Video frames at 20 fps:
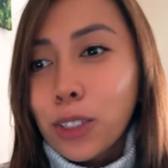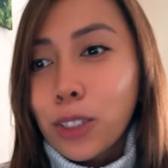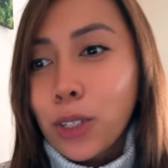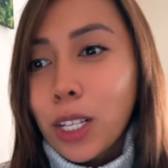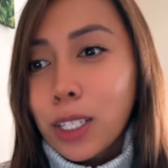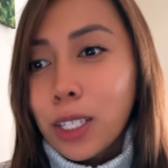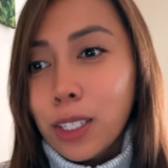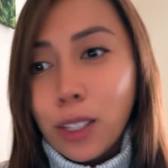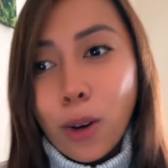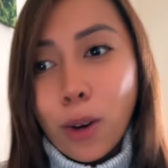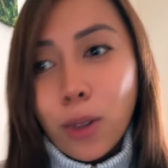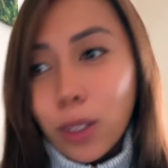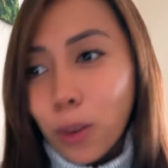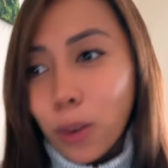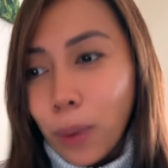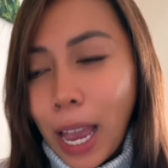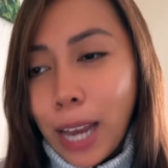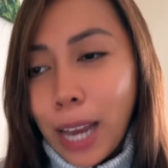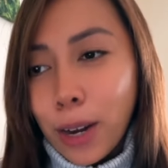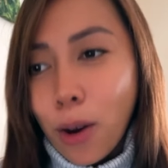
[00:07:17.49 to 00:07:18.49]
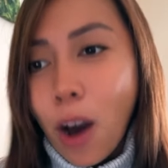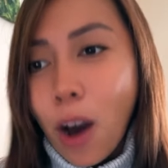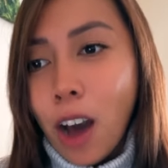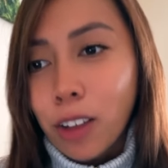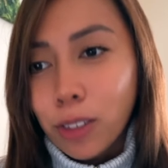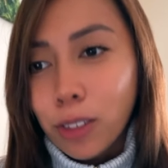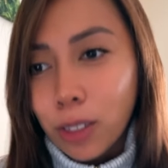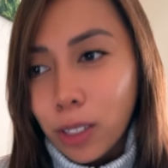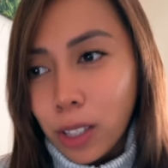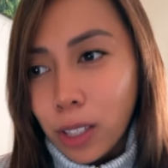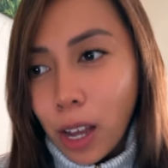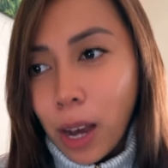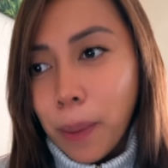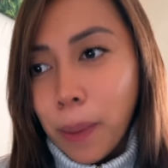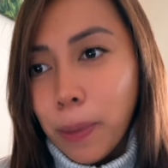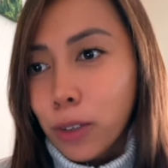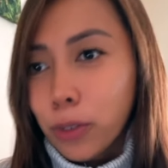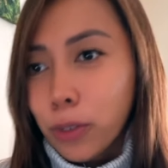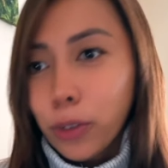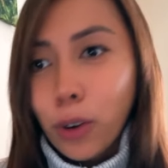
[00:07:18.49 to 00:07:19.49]
So that's the only way I know how to
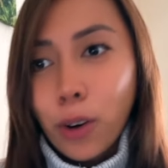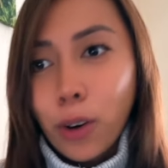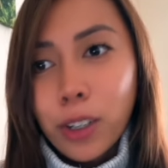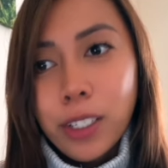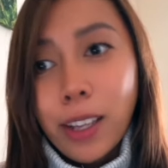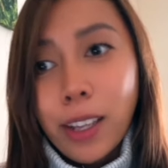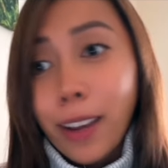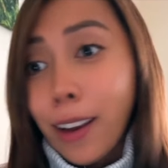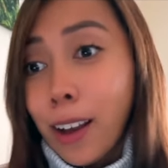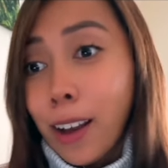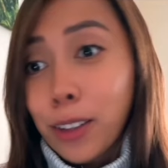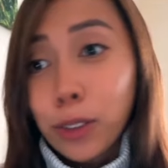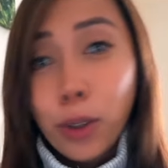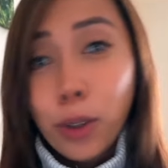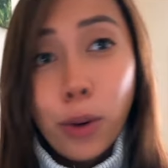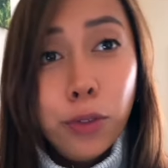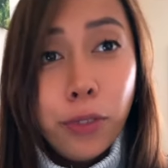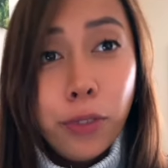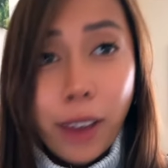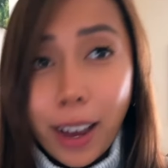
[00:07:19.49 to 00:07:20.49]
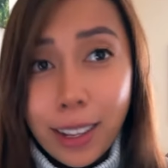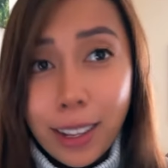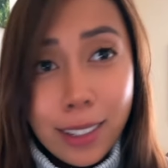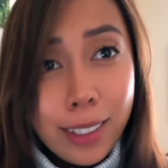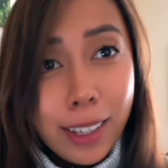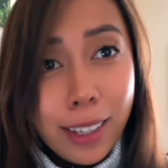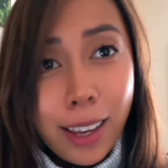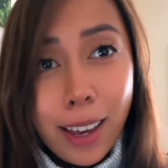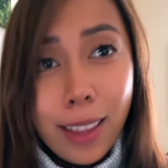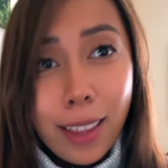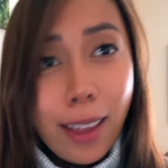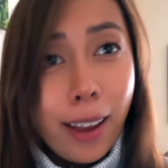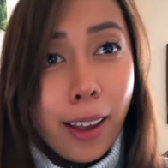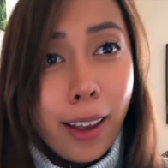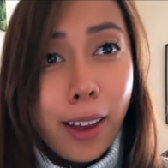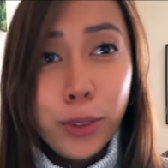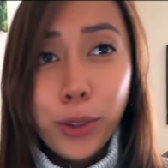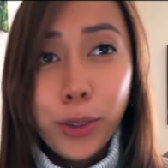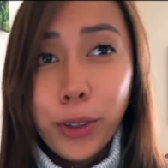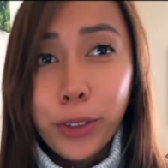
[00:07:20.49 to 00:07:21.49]
stop. And of course I can't go fast yet. I
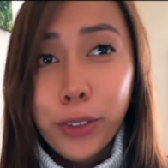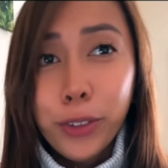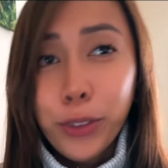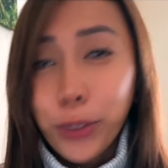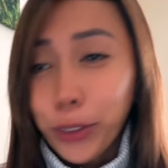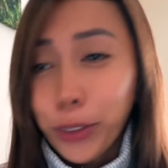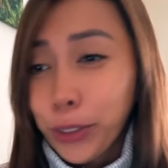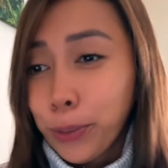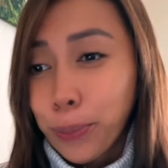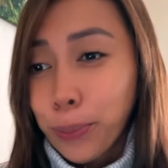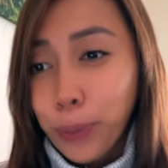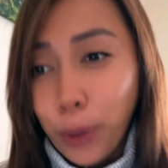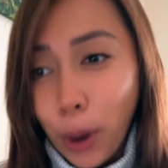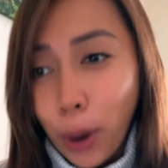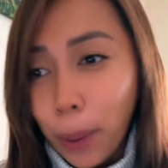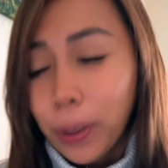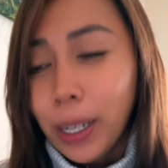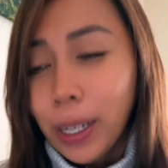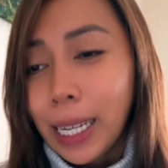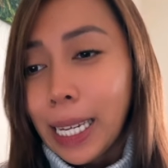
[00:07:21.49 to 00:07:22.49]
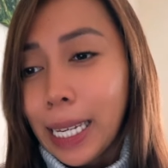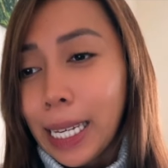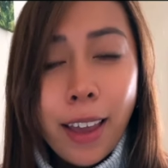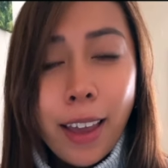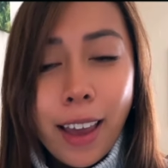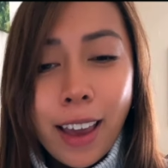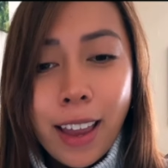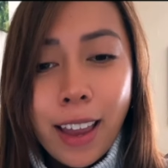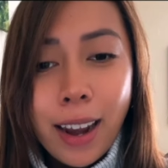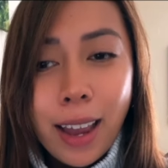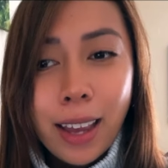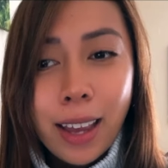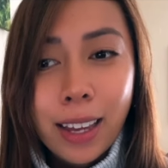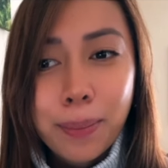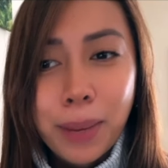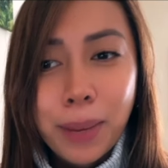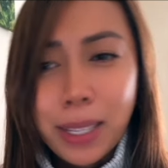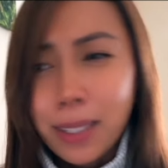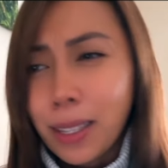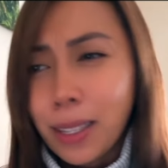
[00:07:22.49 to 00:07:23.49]
can't turn properly and
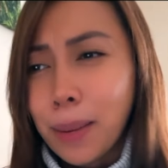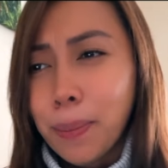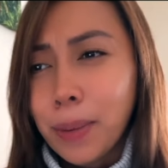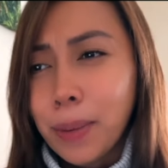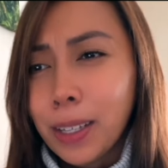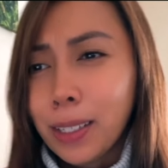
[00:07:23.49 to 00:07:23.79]
I messed up.